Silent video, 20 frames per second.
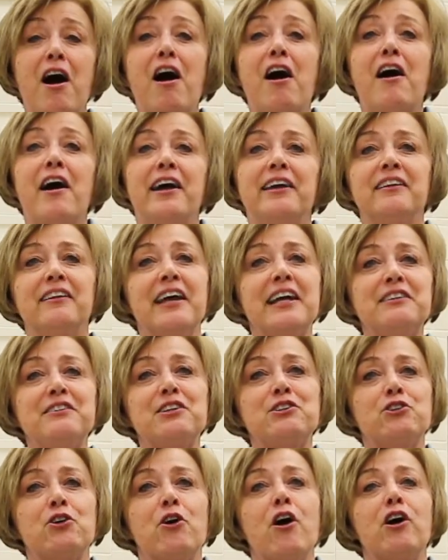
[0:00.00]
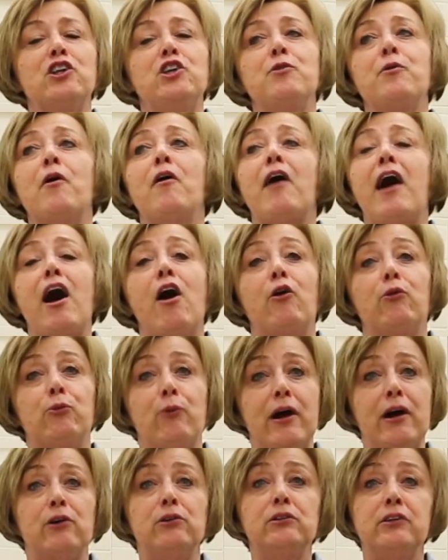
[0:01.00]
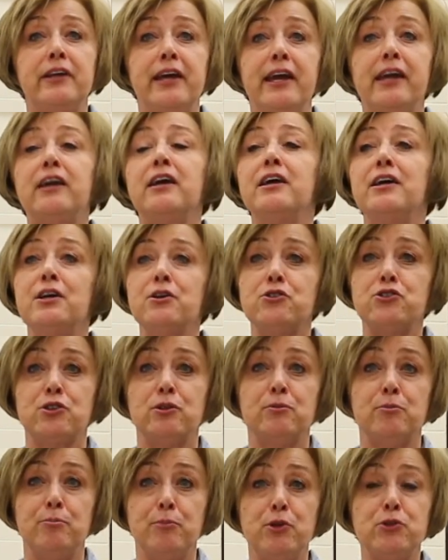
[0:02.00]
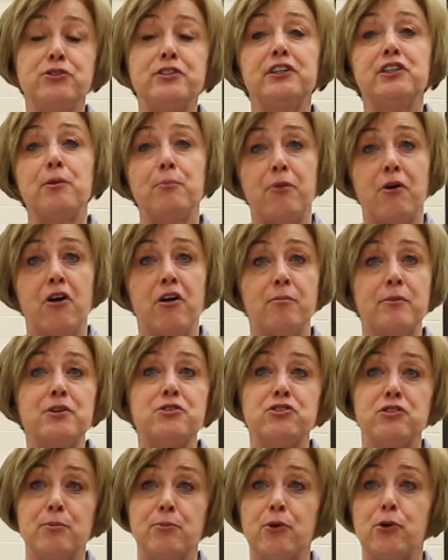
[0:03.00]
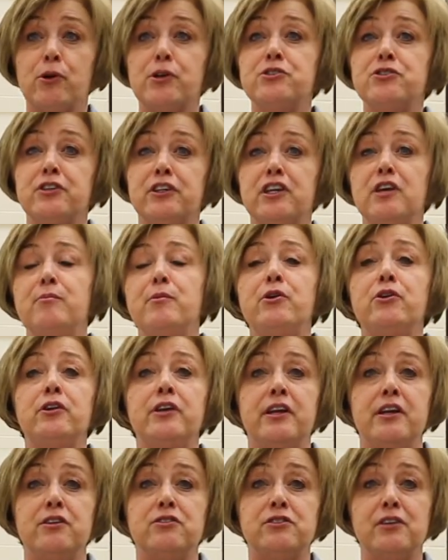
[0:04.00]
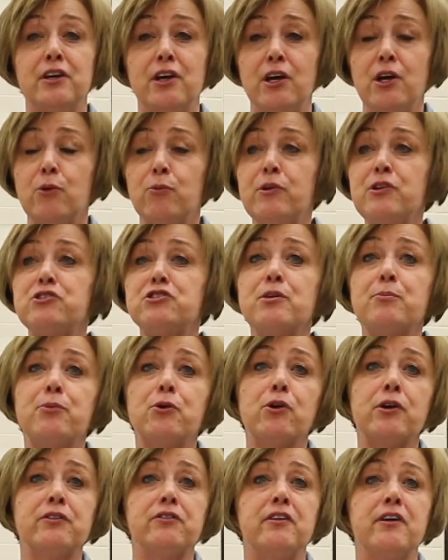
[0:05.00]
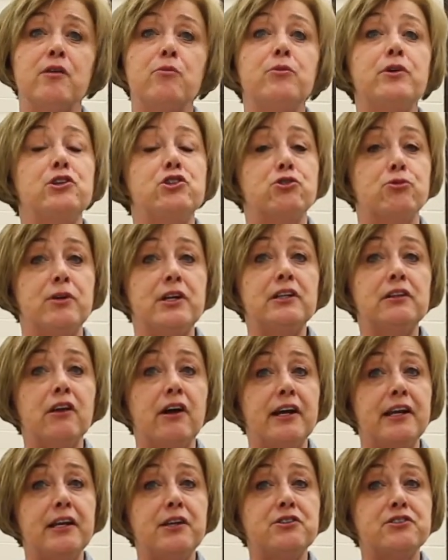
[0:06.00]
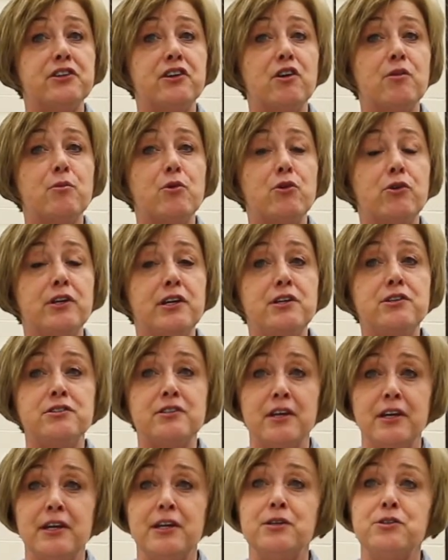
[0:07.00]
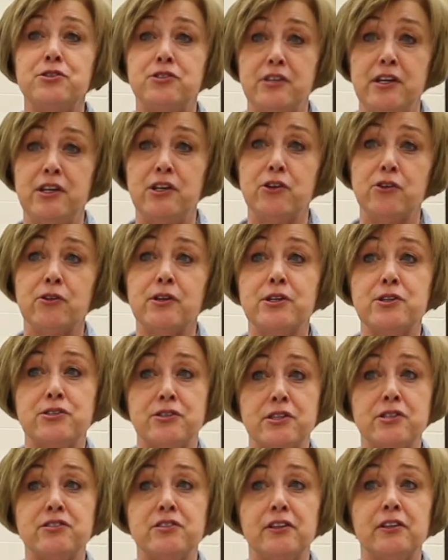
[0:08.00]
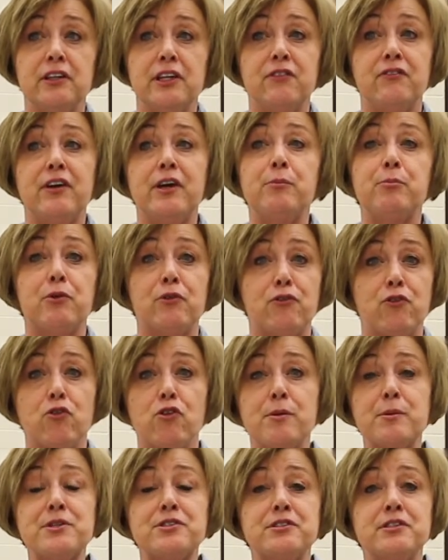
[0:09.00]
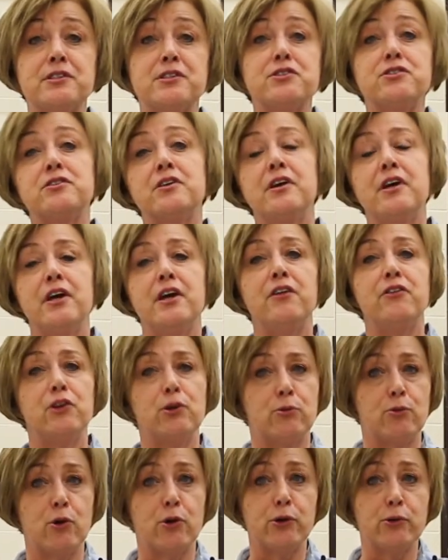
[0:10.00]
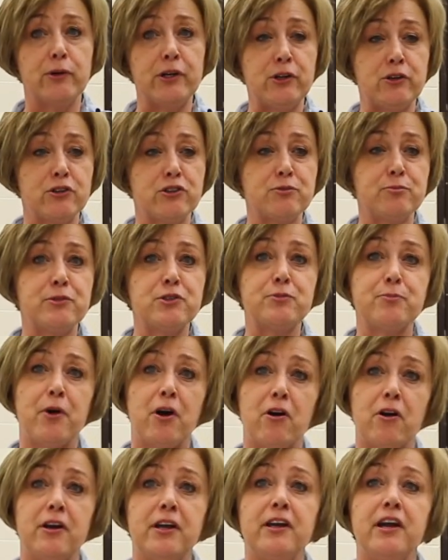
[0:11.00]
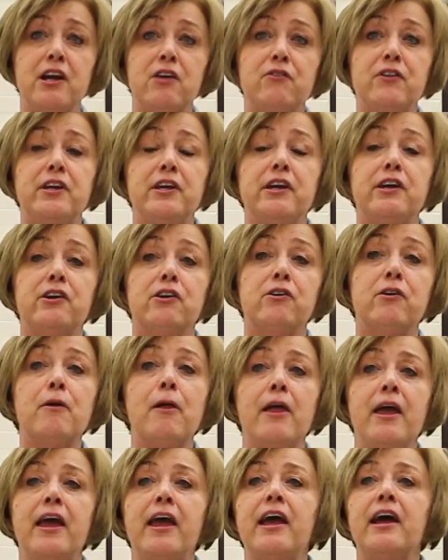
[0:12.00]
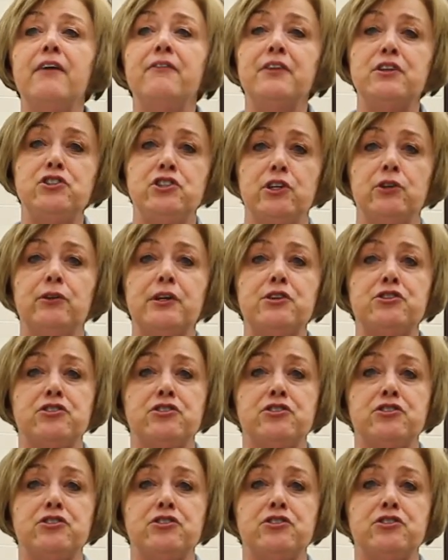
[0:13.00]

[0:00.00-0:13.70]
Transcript: Hi, I'd like to talk to you about how Round Lake Music Department supports the communities. We support them with tree lighting ceremonies, senior and assisted living performances, the Rotary Christmas party every year, and the chili